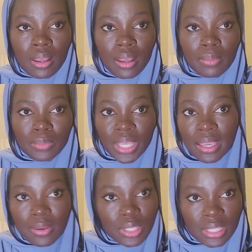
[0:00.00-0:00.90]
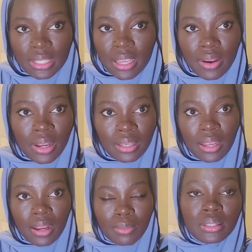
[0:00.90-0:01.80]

chaoses here and there.